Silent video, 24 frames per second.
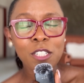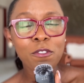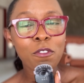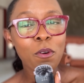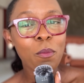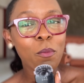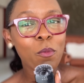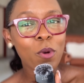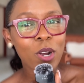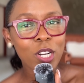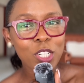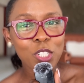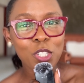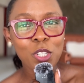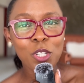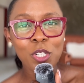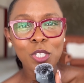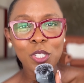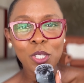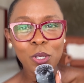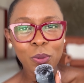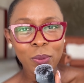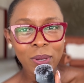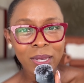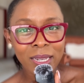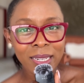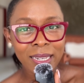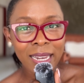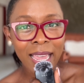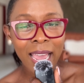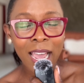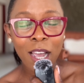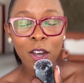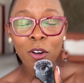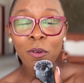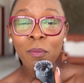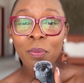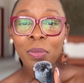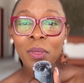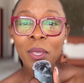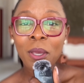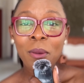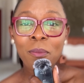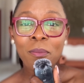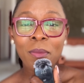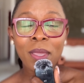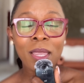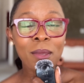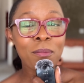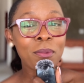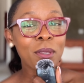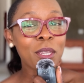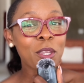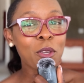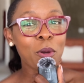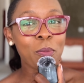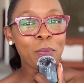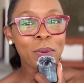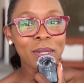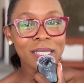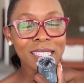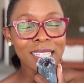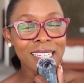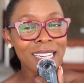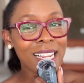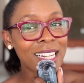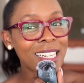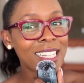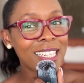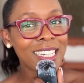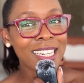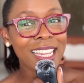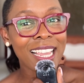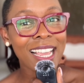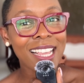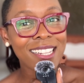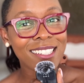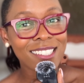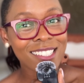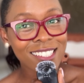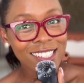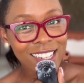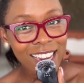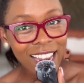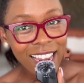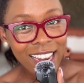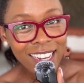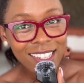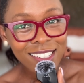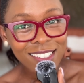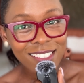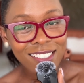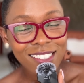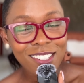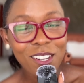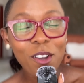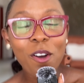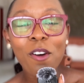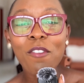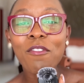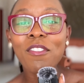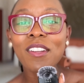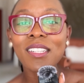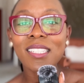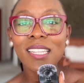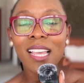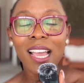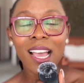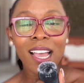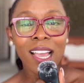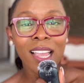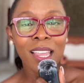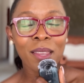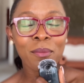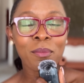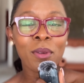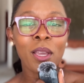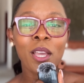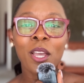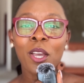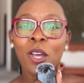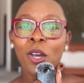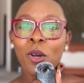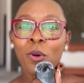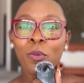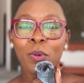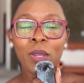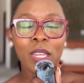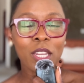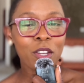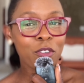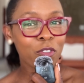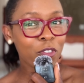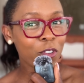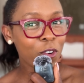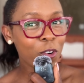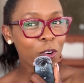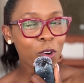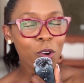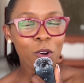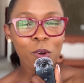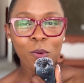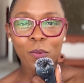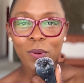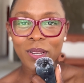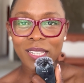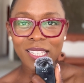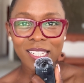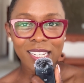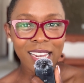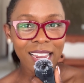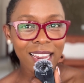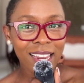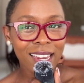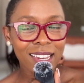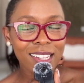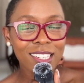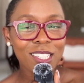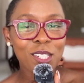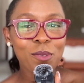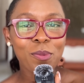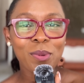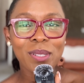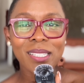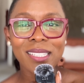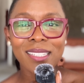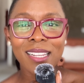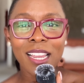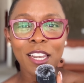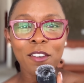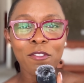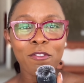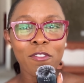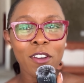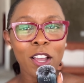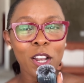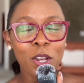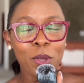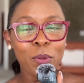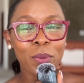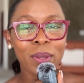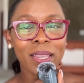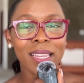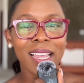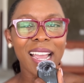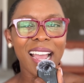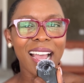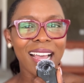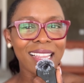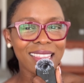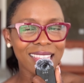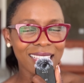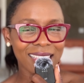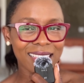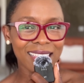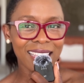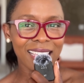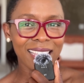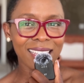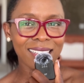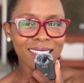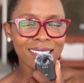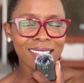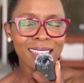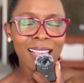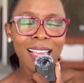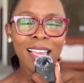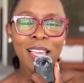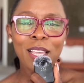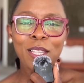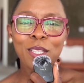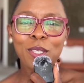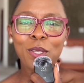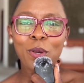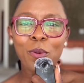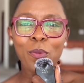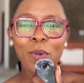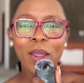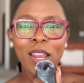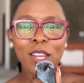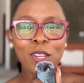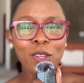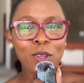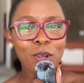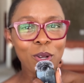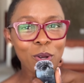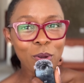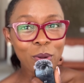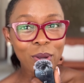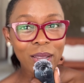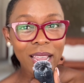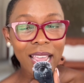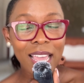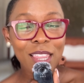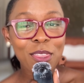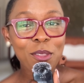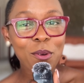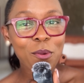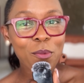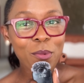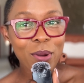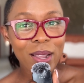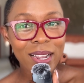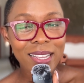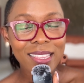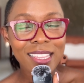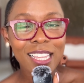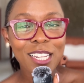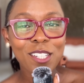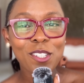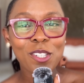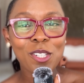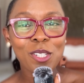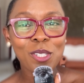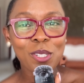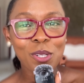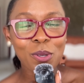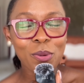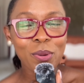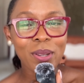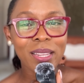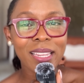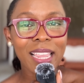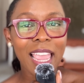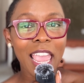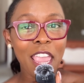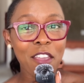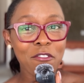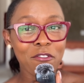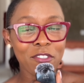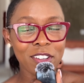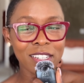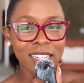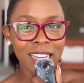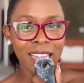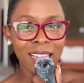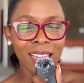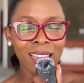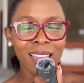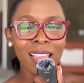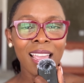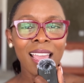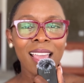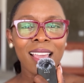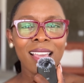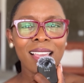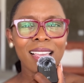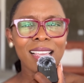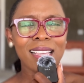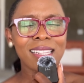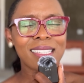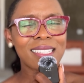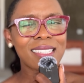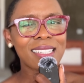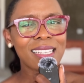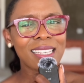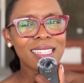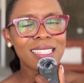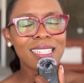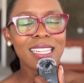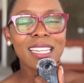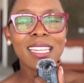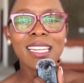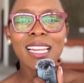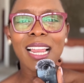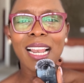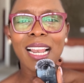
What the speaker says: from what you're doing now. Maybe your personality has changed over time. We grow, we change, we start valuing other things. So when you look at the work that you're doing every day, is it in